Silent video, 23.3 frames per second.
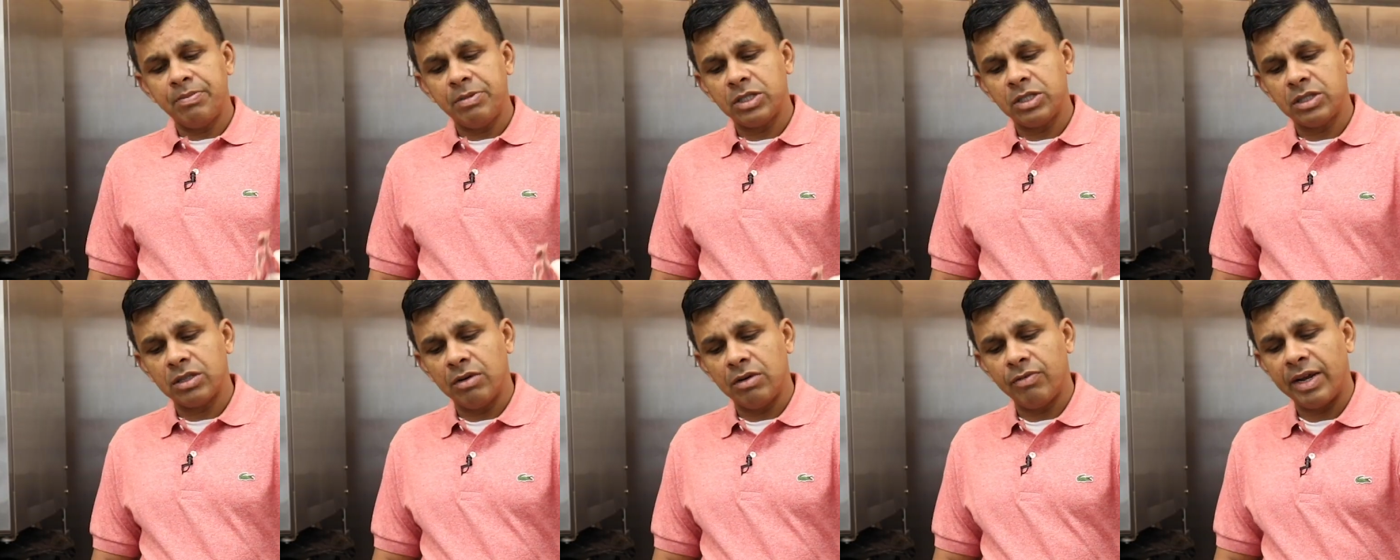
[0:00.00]
be
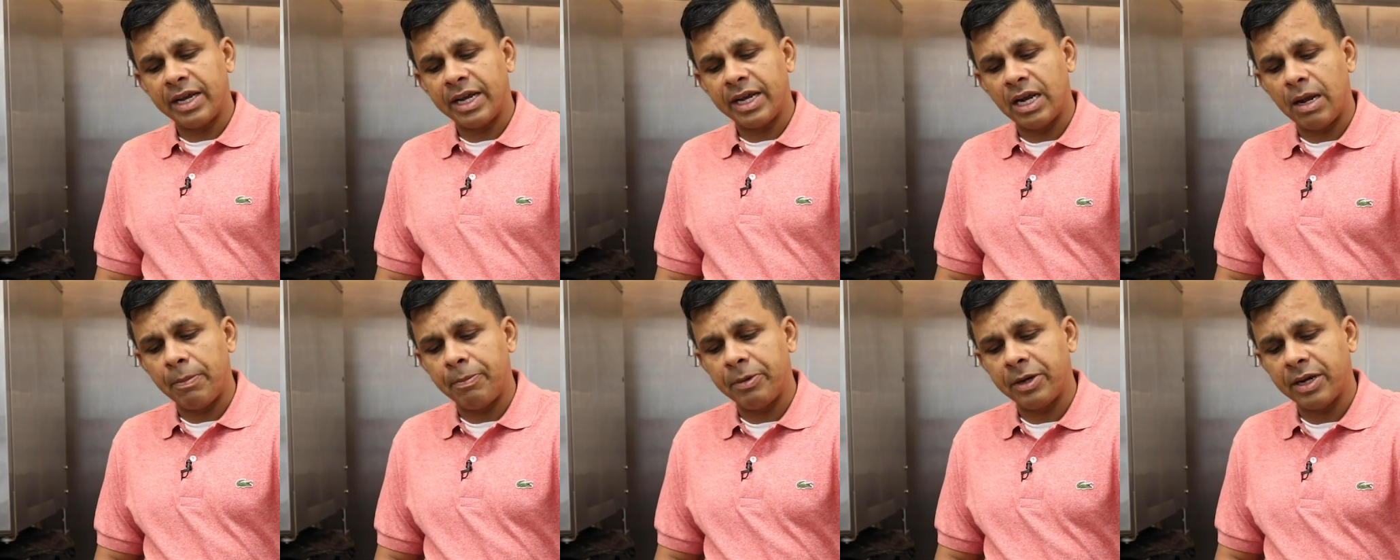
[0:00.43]
served like an
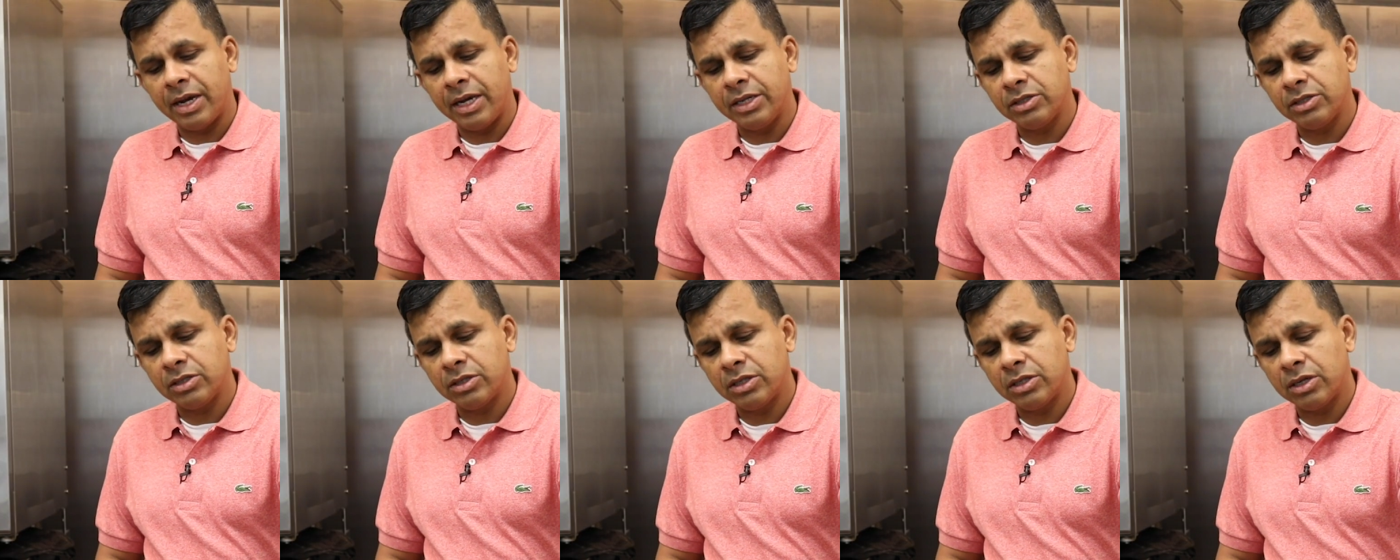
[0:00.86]

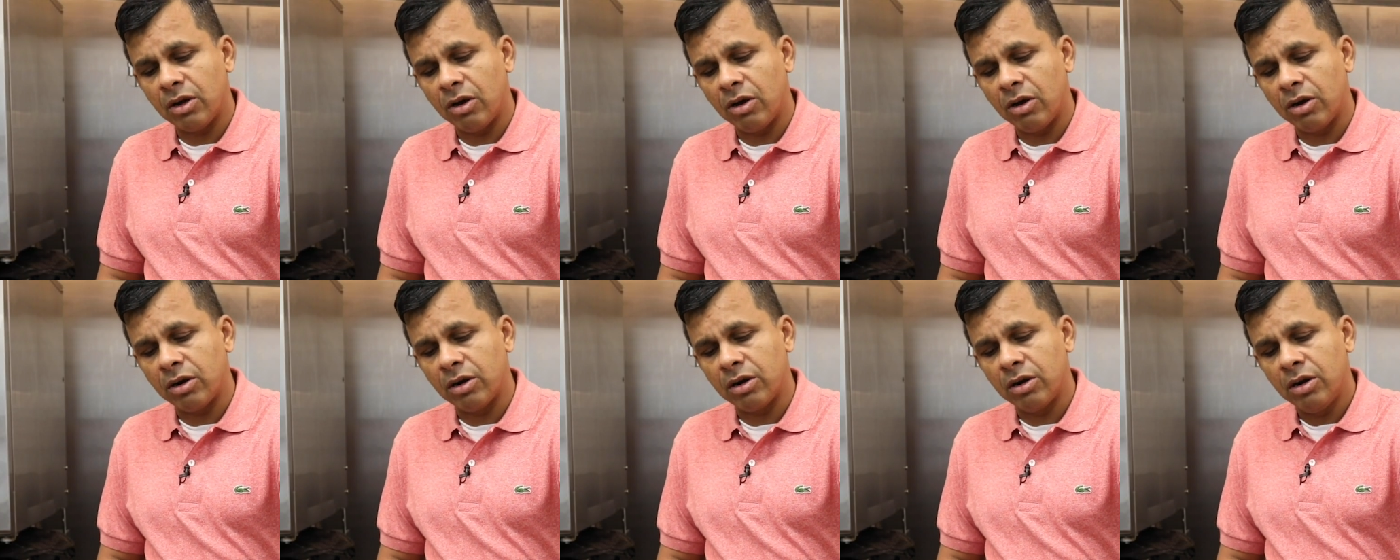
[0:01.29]
appetizer
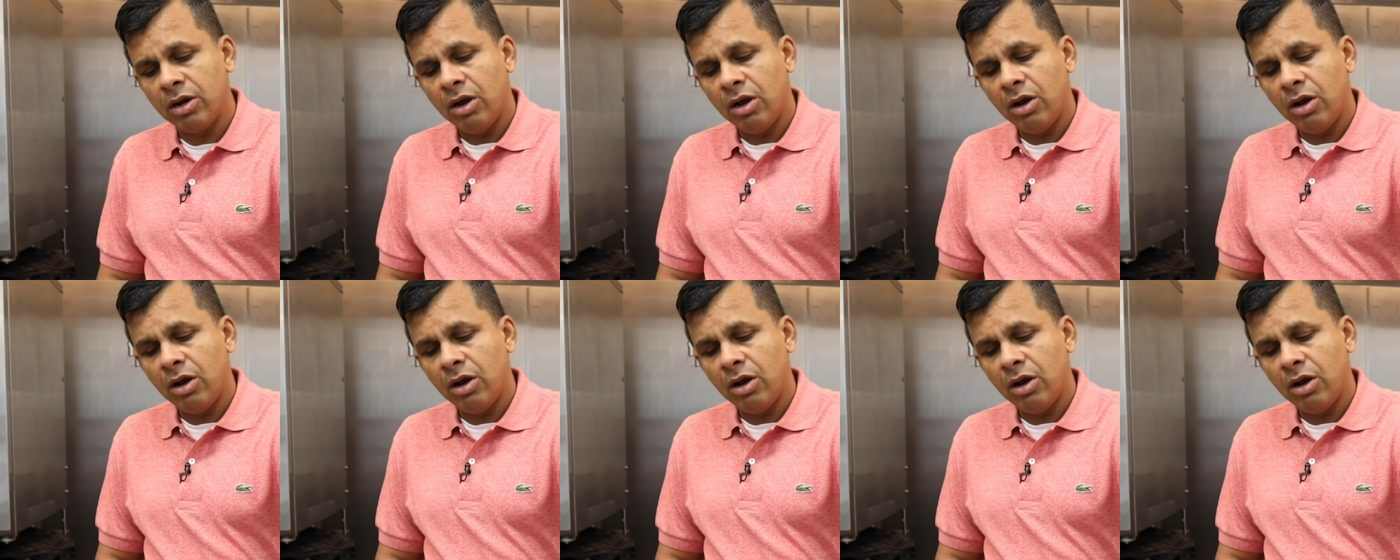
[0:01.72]
or